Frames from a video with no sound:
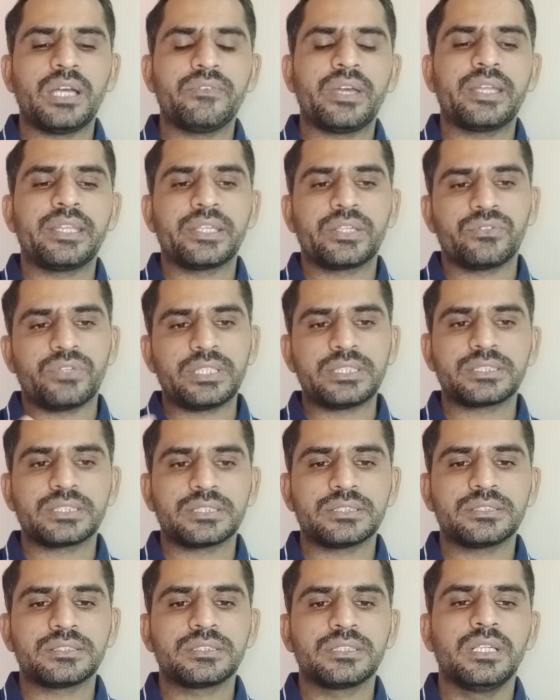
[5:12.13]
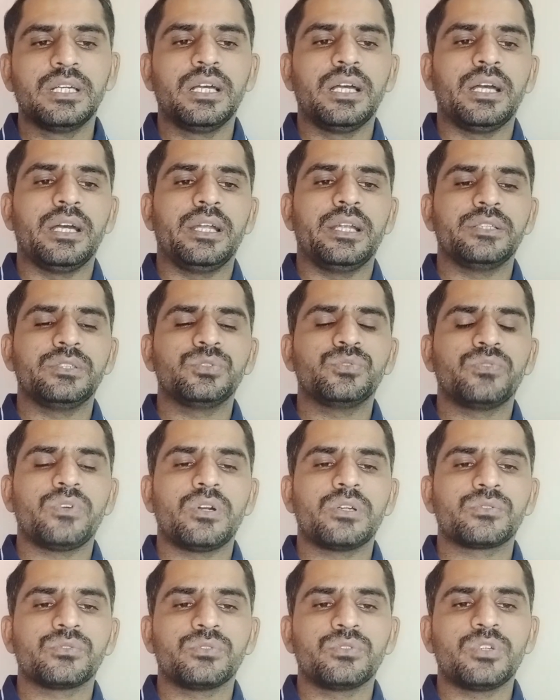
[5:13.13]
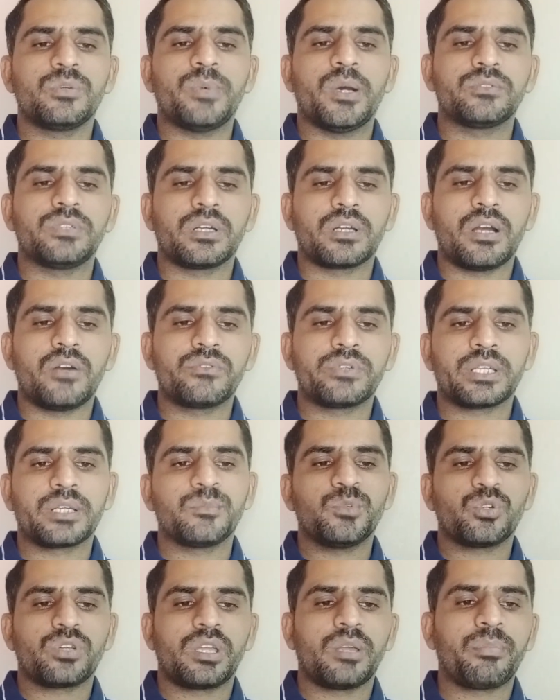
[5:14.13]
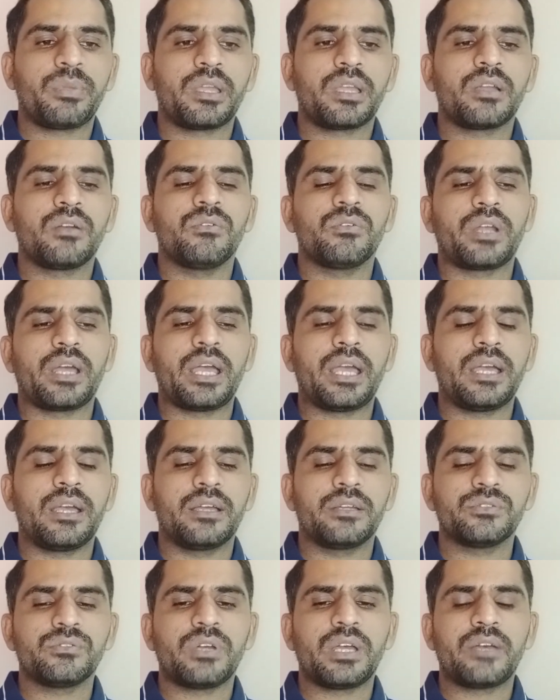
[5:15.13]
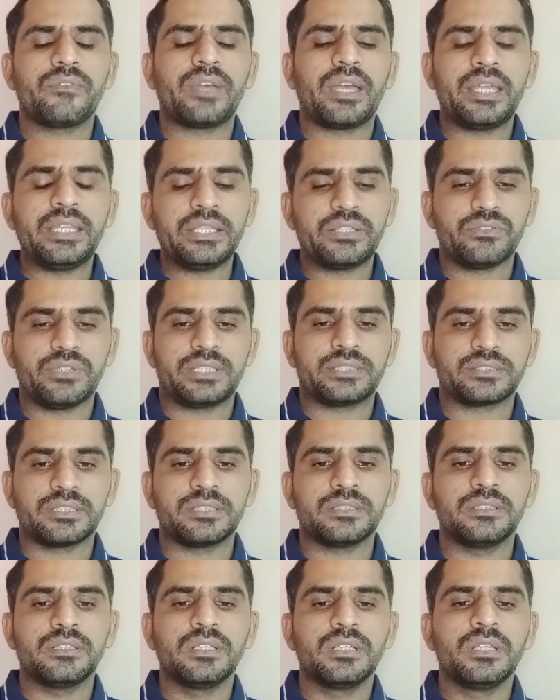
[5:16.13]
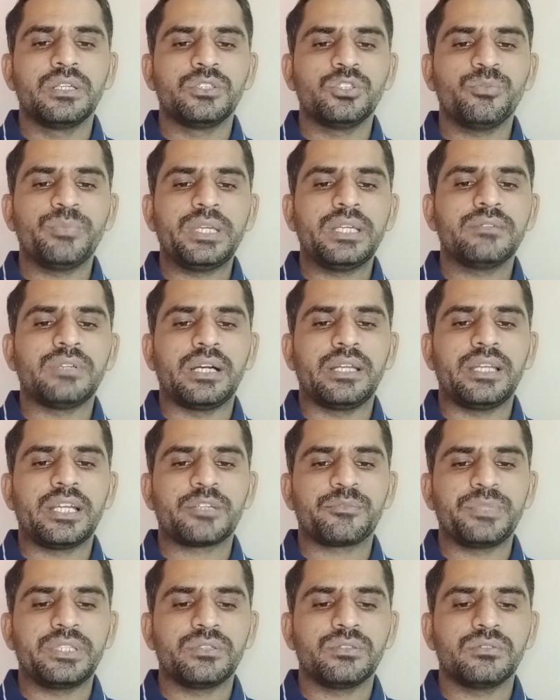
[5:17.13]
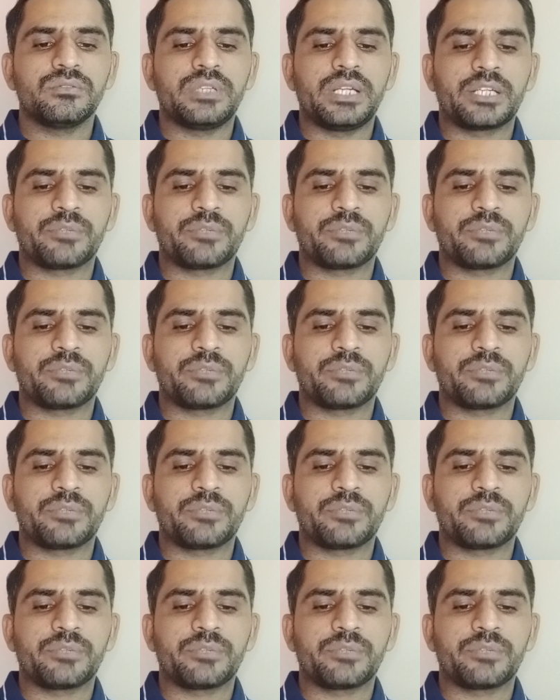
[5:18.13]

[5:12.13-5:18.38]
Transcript: have any questions and you want to know about the accounting, bookkeeping, or you have any question, you may let me know